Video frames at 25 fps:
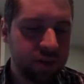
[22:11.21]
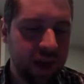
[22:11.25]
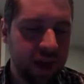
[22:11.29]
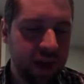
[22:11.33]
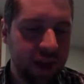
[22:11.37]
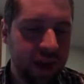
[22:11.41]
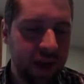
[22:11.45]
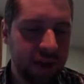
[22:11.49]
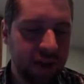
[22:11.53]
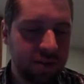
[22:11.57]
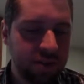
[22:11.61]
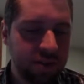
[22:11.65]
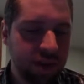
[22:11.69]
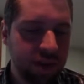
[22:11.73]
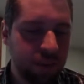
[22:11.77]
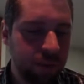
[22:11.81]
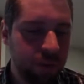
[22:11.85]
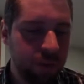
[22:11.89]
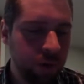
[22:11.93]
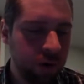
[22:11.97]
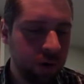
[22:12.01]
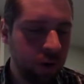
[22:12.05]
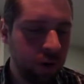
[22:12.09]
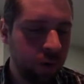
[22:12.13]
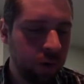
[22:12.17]
task and
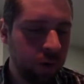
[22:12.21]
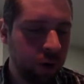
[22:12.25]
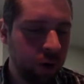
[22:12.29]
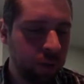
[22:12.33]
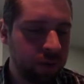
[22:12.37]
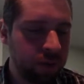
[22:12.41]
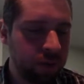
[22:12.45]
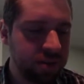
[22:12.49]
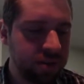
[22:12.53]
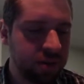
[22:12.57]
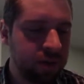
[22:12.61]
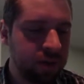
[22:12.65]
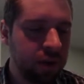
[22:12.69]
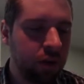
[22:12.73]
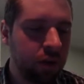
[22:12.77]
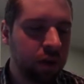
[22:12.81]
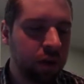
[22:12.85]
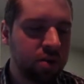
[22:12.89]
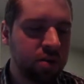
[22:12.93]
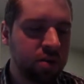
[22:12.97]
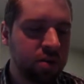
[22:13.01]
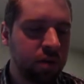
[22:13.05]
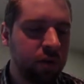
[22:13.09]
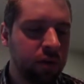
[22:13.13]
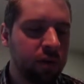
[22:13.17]
political purpose of
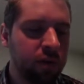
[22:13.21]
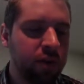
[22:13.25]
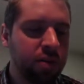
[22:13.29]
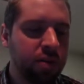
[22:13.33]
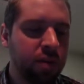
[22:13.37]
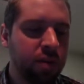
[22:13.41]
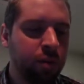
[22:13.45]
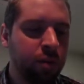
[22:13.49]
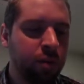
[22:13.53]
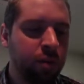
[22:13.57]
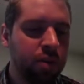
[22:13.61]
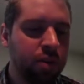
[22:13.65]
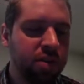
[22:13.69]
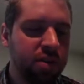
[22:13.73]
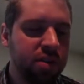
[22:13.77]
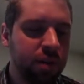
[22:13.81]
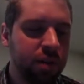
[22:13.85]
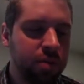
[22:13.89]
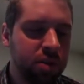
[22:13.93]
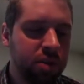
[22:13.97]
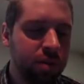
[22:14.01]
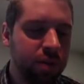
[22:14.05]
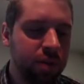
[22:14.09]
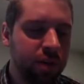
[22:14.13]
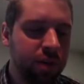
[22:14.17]
neoconservatism would
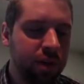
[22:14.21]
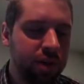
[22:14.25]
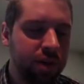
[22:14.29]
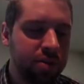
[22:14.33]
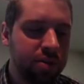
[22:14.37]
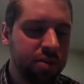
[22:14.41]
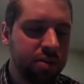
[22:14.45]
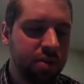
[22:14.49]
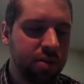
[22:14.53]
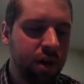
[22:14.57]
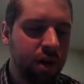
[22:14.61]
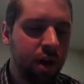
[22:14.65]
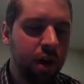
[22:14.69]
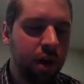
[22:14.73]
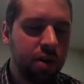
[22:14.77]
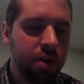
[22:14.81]
seem to be this: